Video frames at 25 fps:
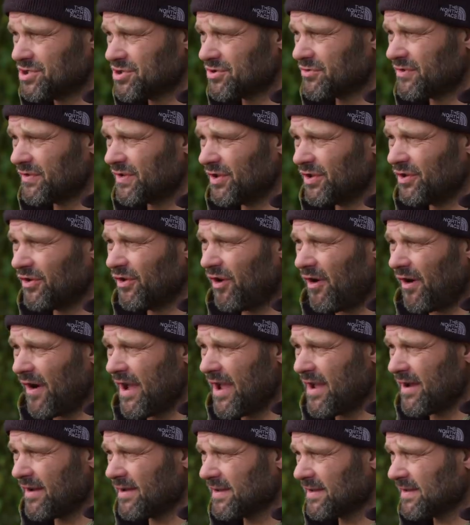during the
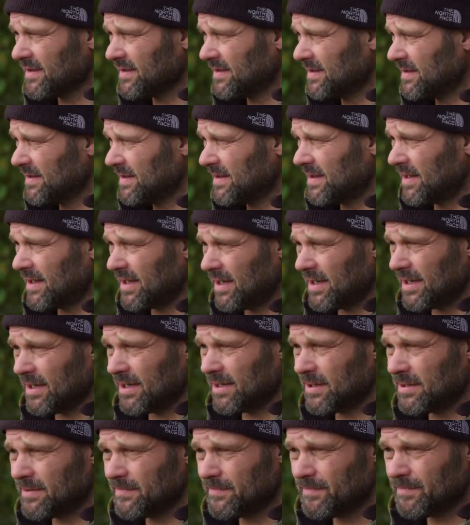night.
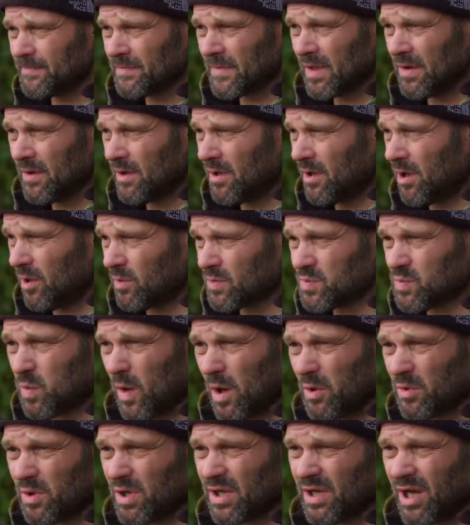I was
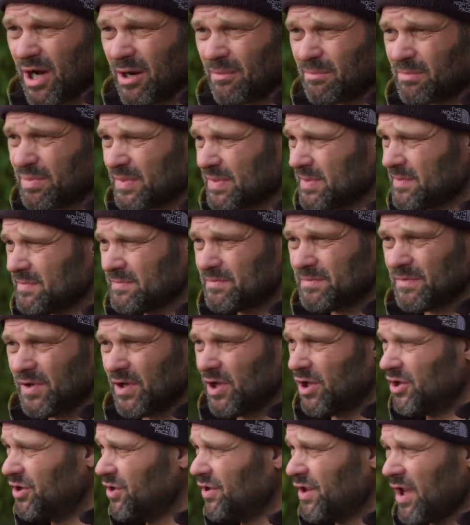woken up
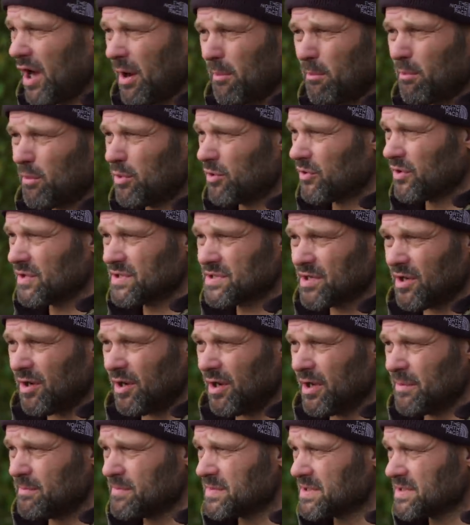a number of
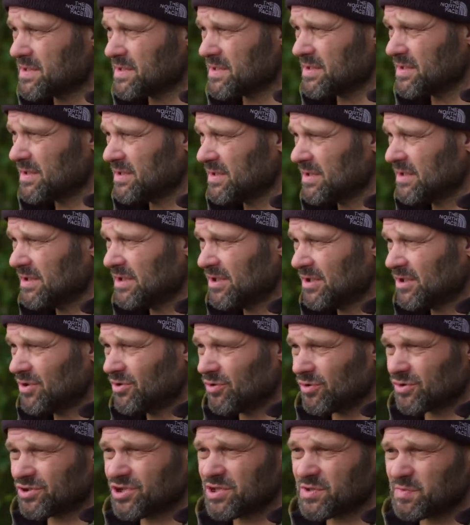times,
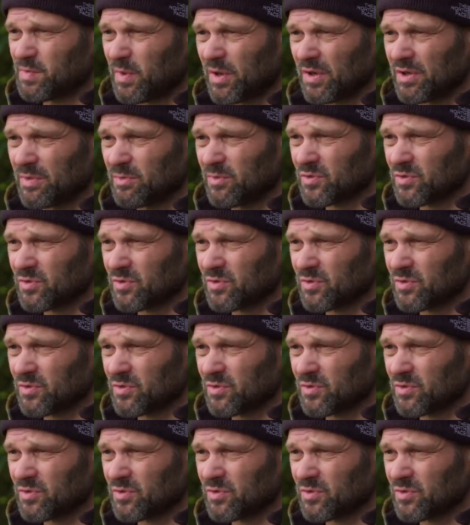not just by the